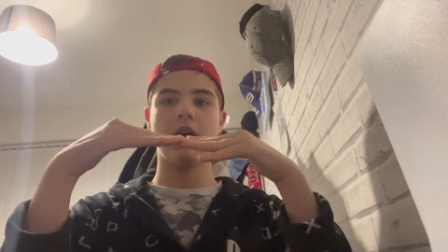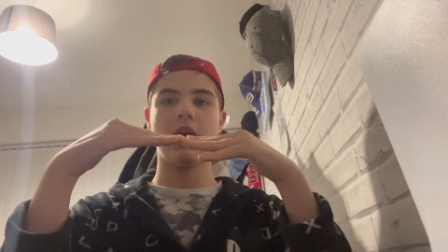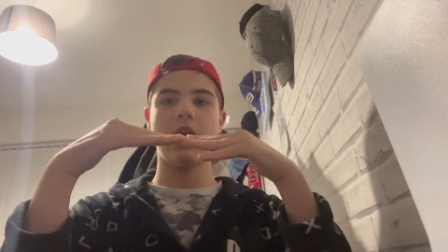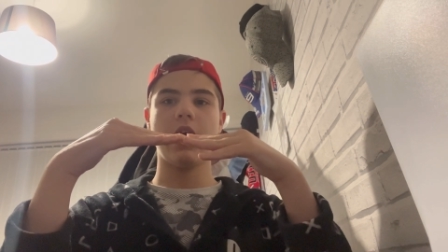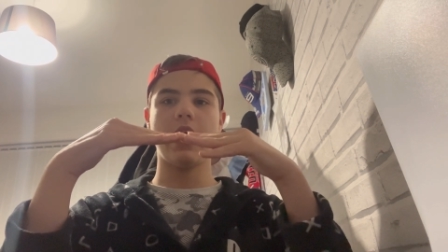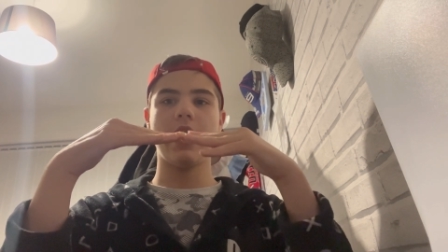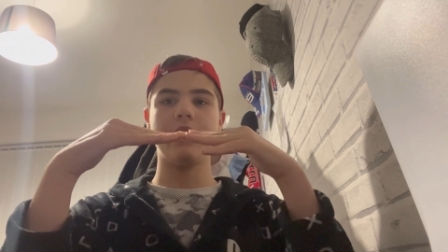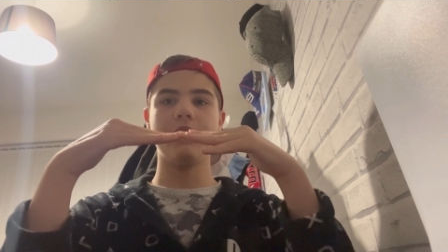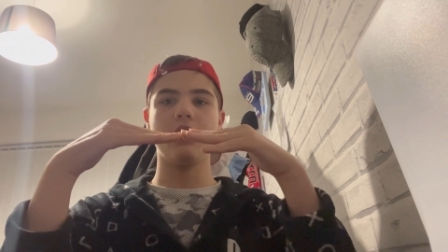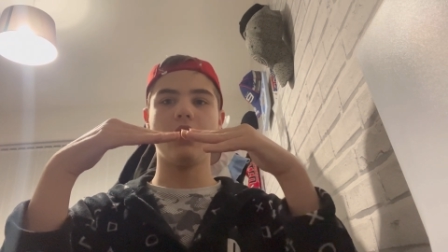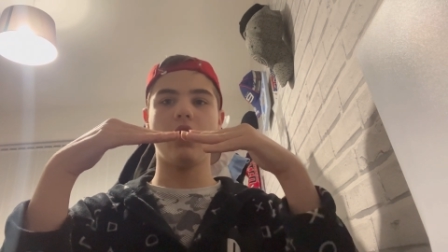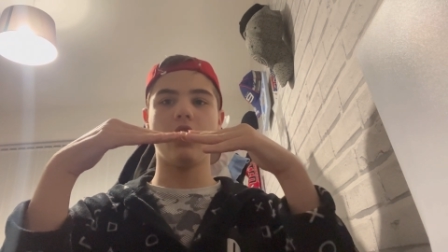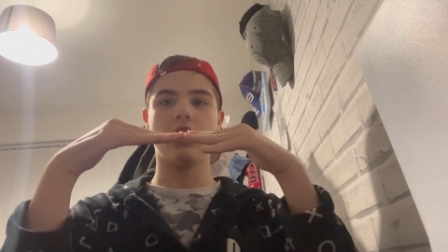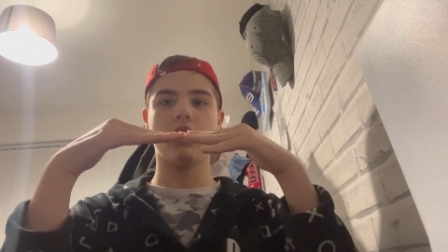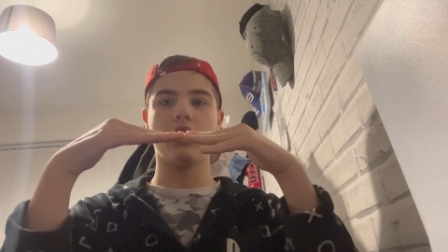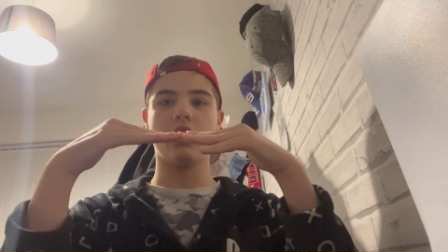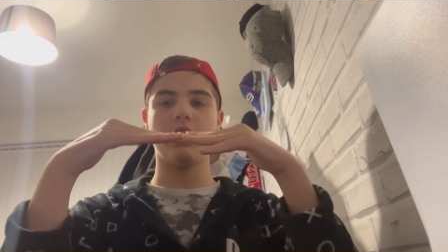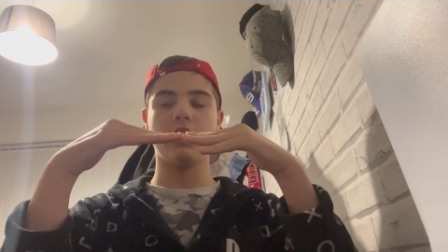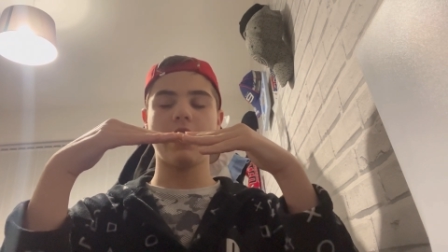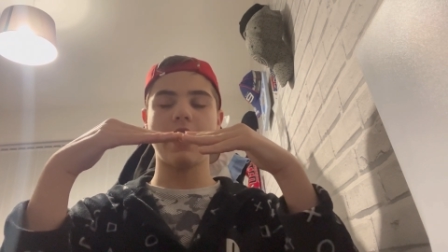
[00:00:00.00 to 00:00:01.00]
And
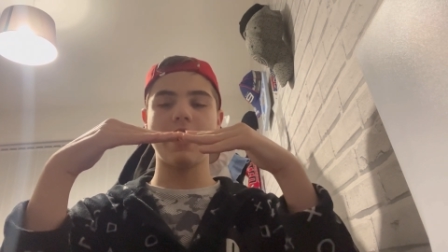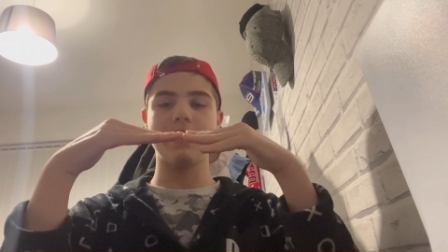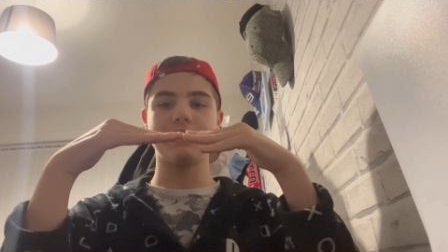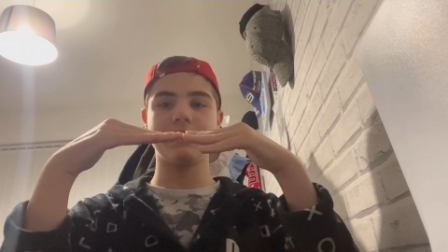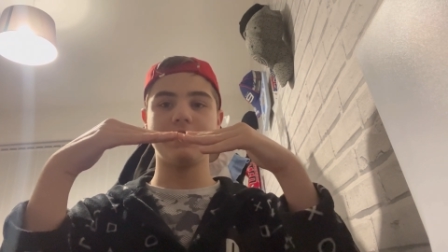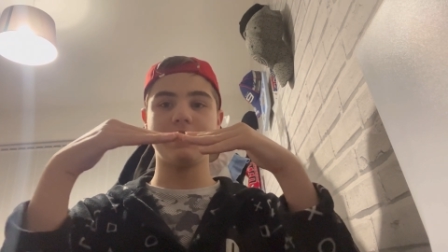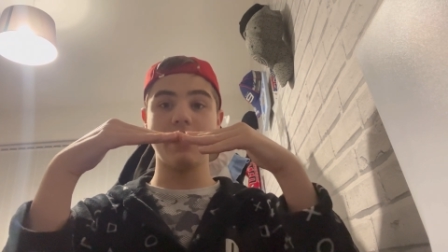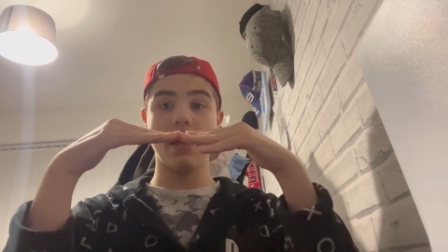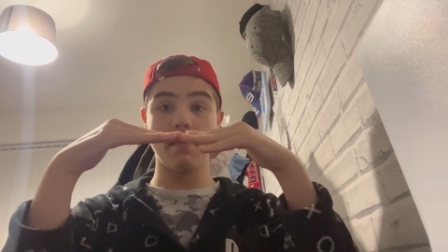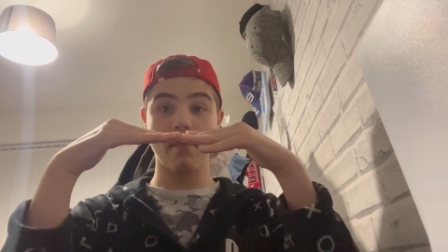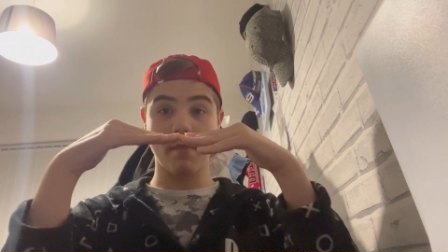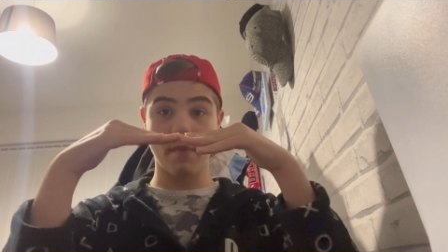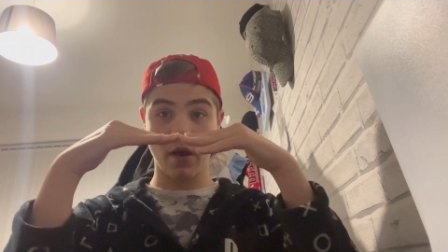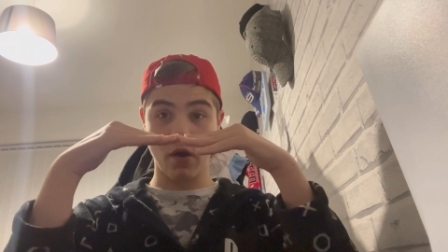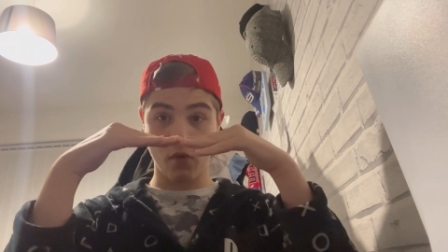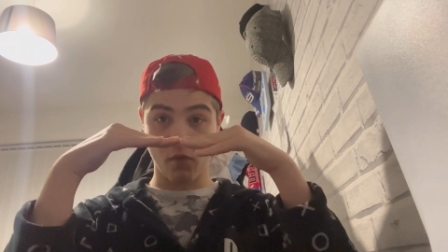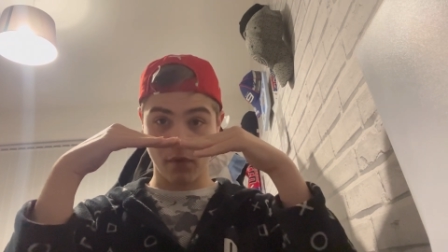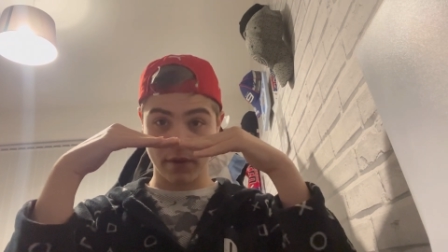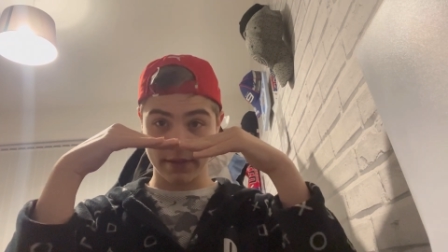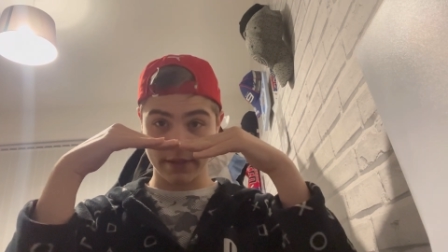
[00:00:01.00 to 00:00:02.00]
Ocon has the same amount
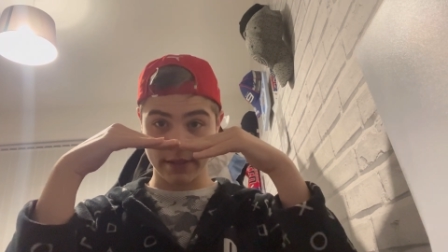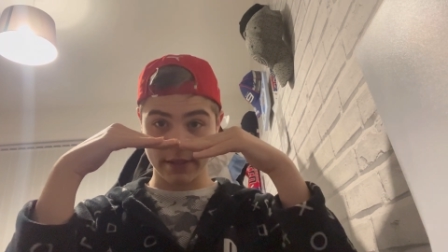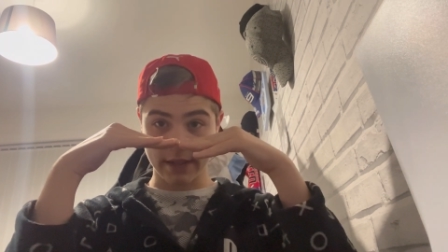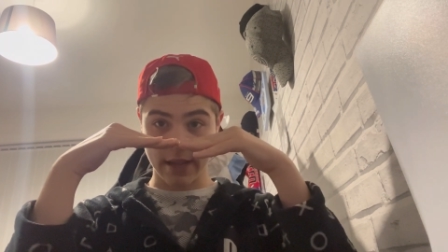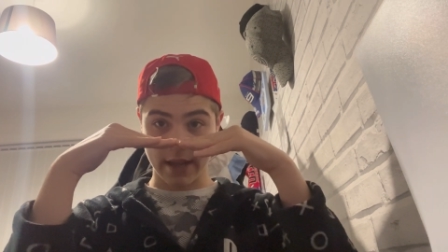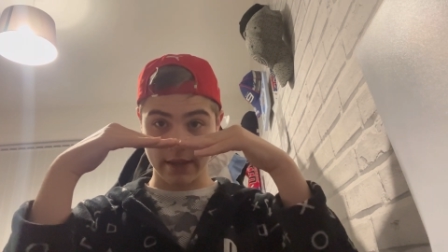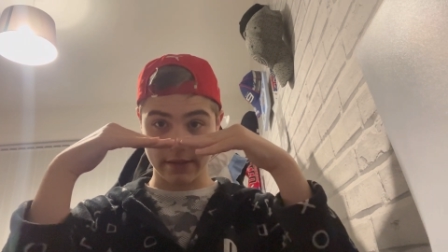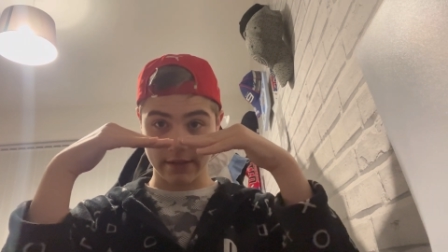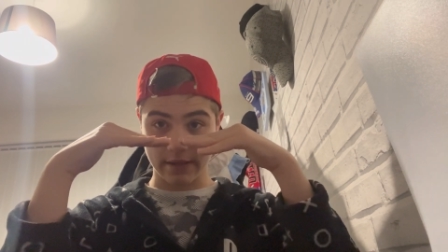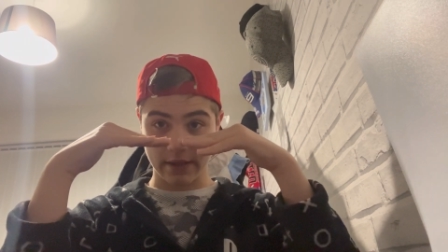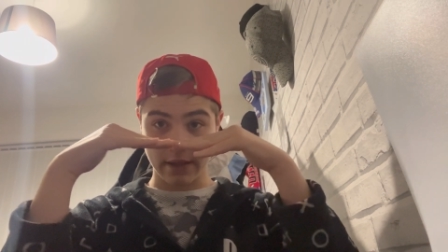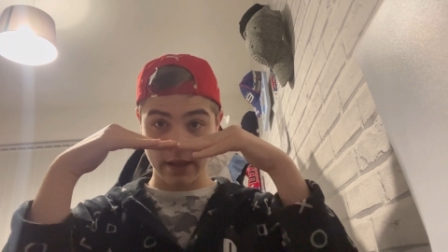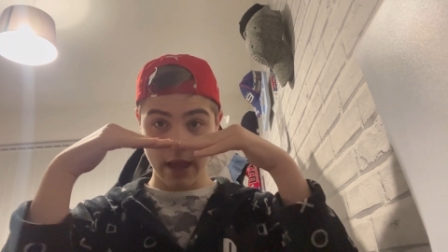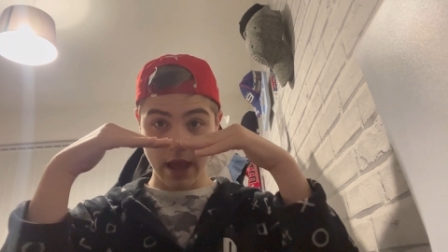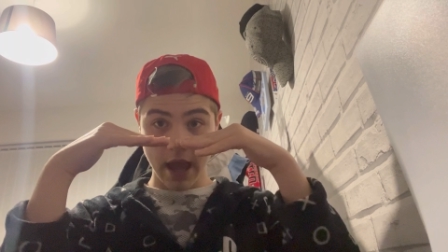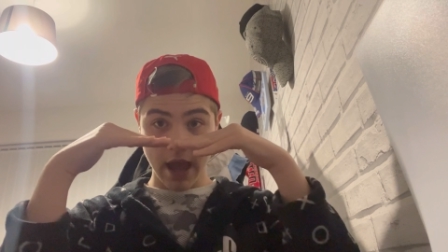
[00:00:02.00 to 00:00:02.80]
of wins as Gasly.